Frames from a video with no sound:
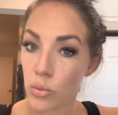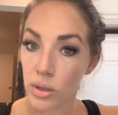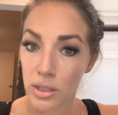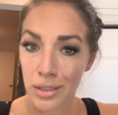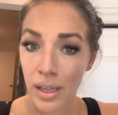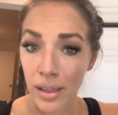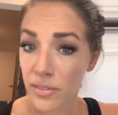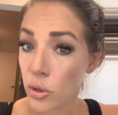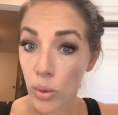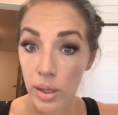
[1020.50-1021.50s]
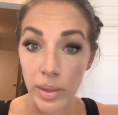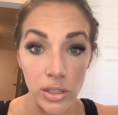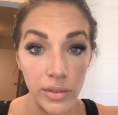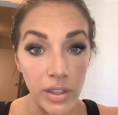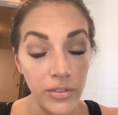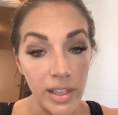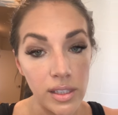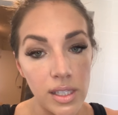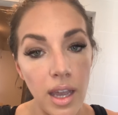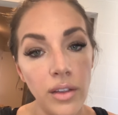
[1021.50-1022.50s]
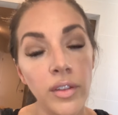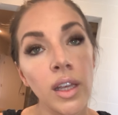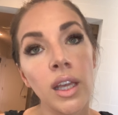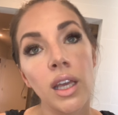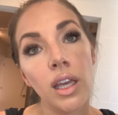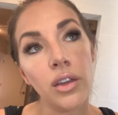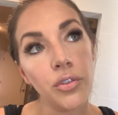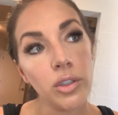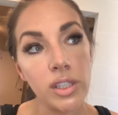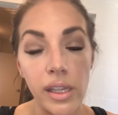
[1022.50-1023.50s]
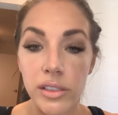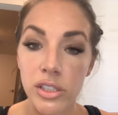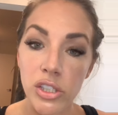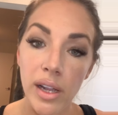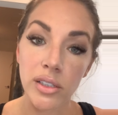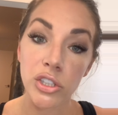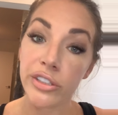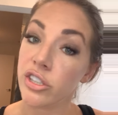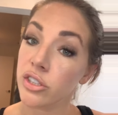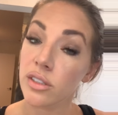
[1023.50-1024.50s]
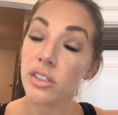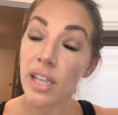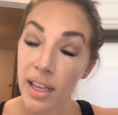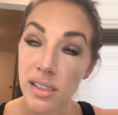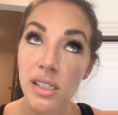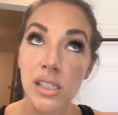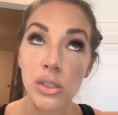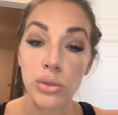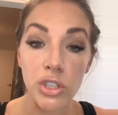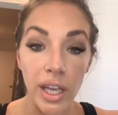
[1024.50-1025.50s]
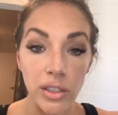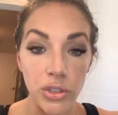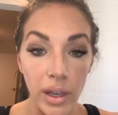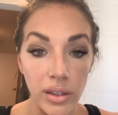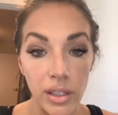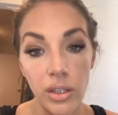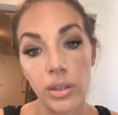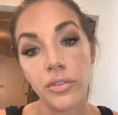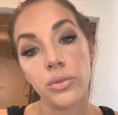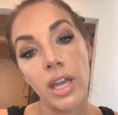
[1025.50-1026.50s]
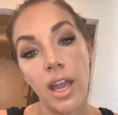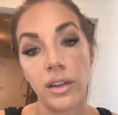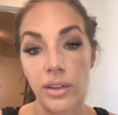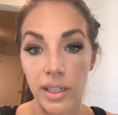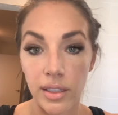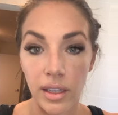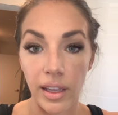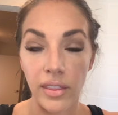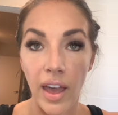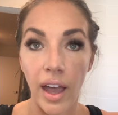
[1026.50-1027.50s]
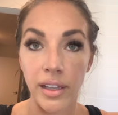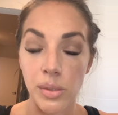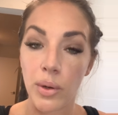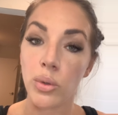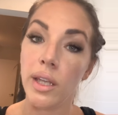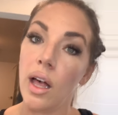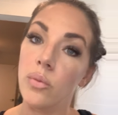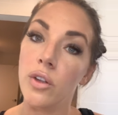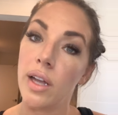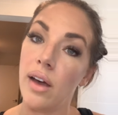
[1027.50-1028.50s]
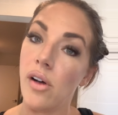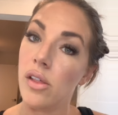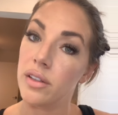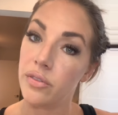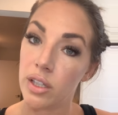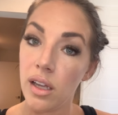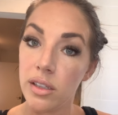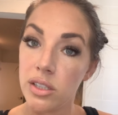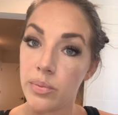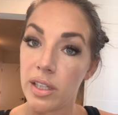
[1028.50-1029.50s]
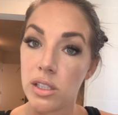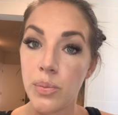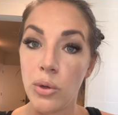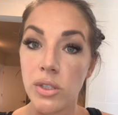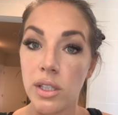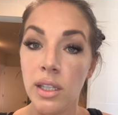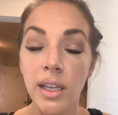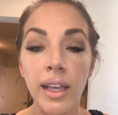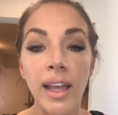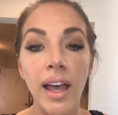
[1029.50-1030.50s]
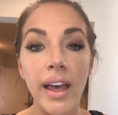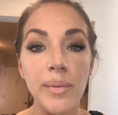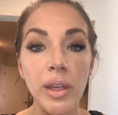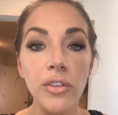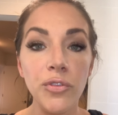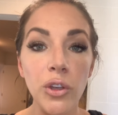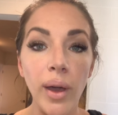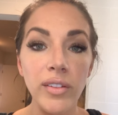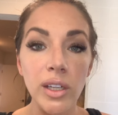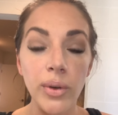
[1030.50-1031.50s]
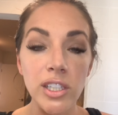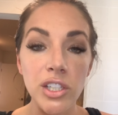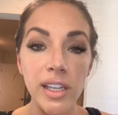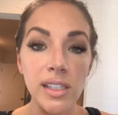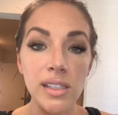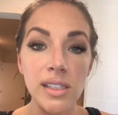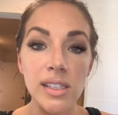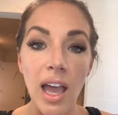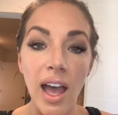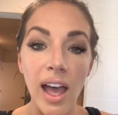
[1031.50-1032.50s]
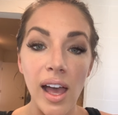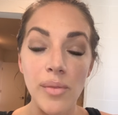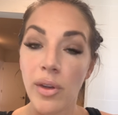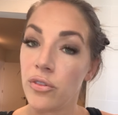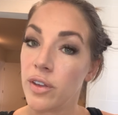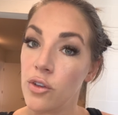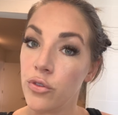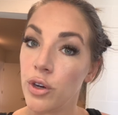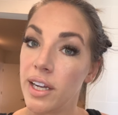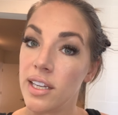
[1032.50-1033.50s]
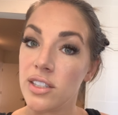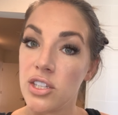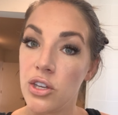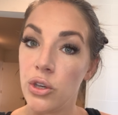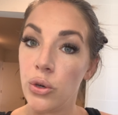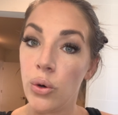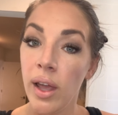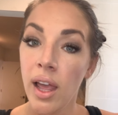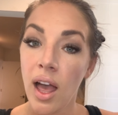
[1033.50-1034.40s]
more just like if you want a bunch of the fun stuff. If your skin tends to change throughout the year, if you tan or anything like that, it's been really helpful to have all the different colors at my disposal. If you have any questions, feel free to